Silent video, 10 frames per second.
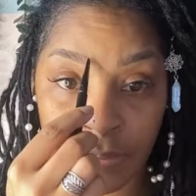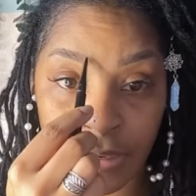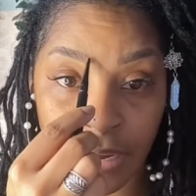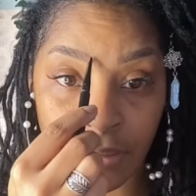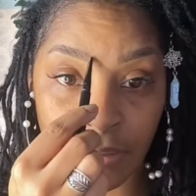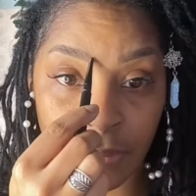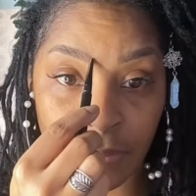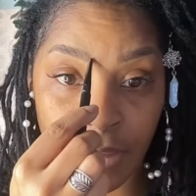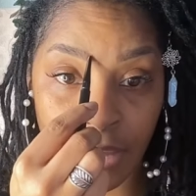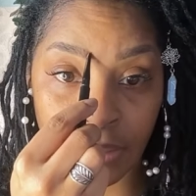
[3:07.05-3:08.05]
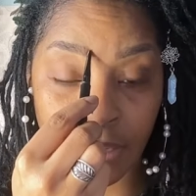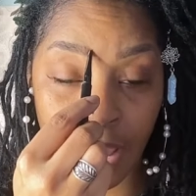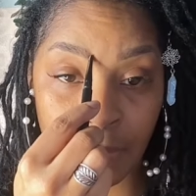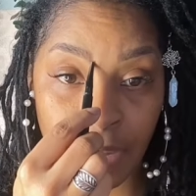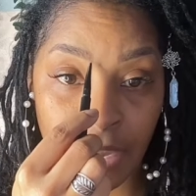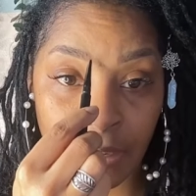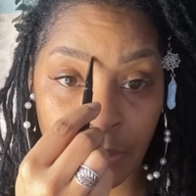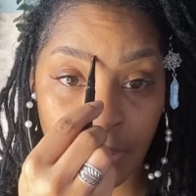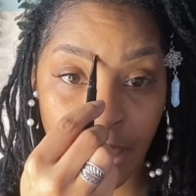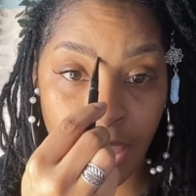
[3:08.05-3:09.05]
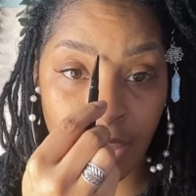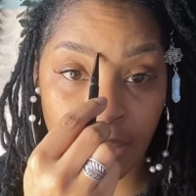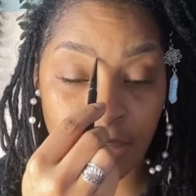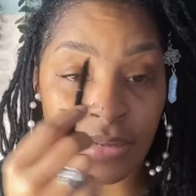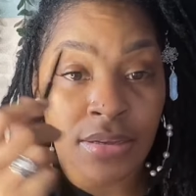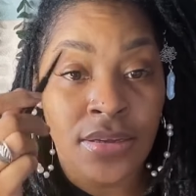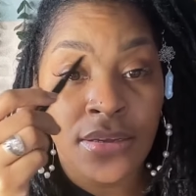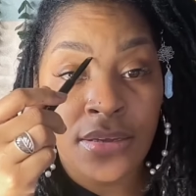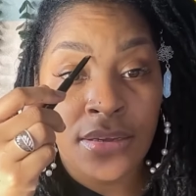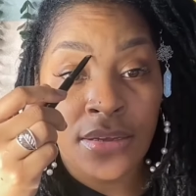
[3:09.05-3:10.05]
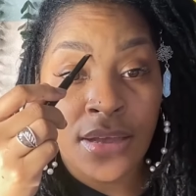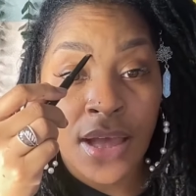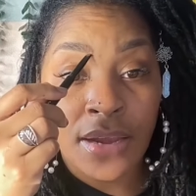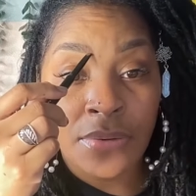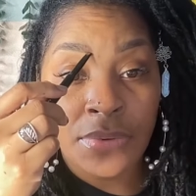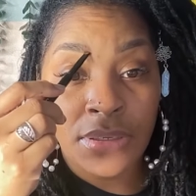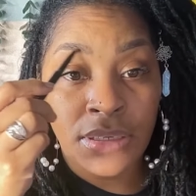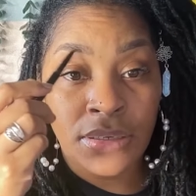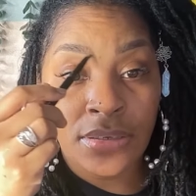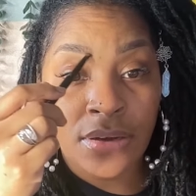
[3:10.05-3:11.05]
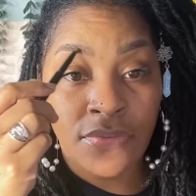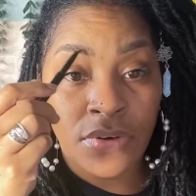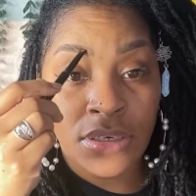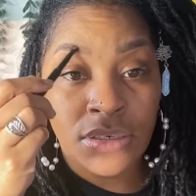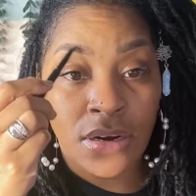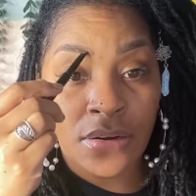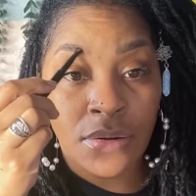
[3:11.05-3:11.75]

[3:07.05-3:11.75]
but now that I dye my hair black, I could really go for a darker